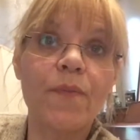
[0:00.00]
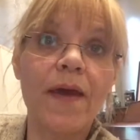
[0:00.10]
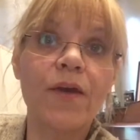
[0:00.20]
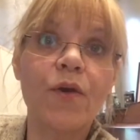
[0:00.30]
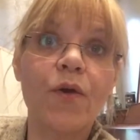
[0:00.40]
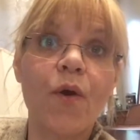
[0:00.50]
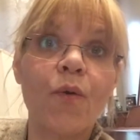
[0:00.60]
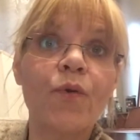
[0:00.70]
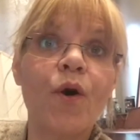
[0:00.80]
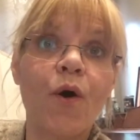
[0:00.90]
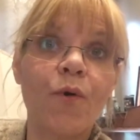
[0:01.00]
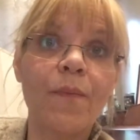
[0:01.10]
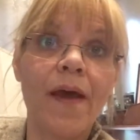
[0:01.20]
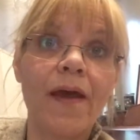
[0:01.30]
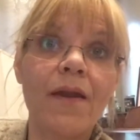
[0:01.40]
make your own
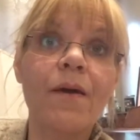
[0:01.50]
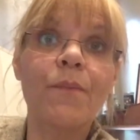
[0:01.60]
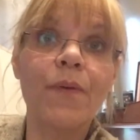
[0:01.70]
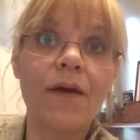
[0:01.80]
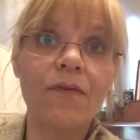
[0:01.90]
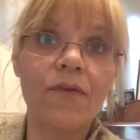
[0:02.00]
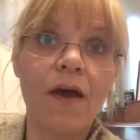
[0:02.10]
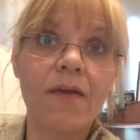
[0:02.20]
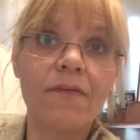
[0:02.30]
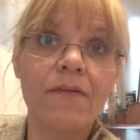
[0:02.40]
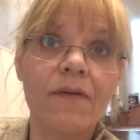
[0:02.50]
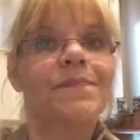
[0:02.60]
homemade brown sauce.